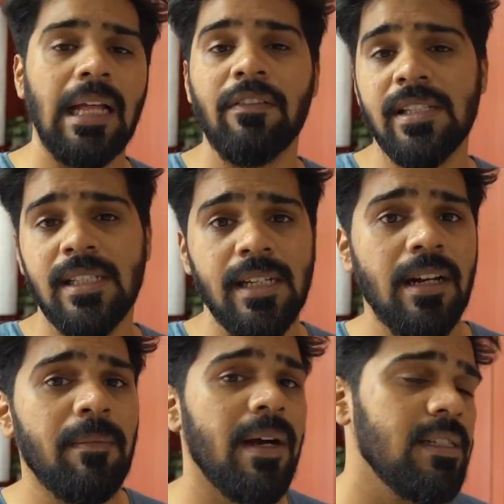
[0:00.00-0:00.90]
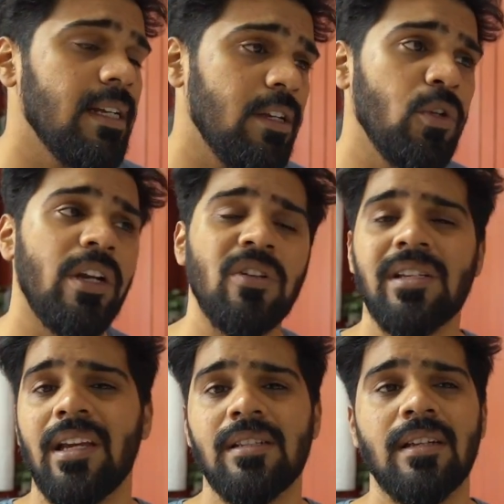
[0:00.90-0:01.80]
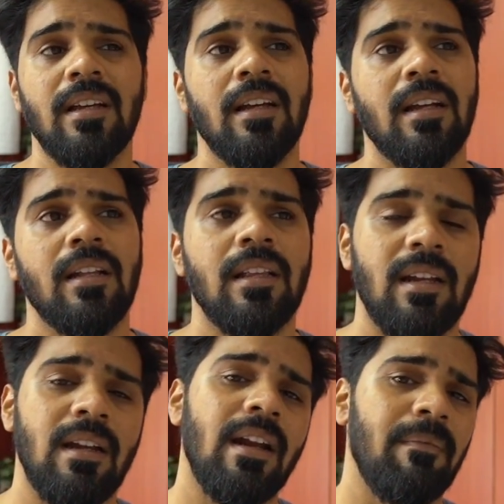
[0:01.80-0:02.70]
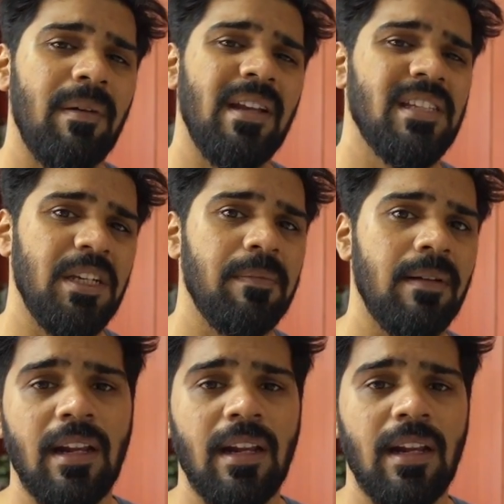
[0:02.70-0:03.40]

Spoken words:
Otherwise, the general parts that you need to change, they're pretty cheap.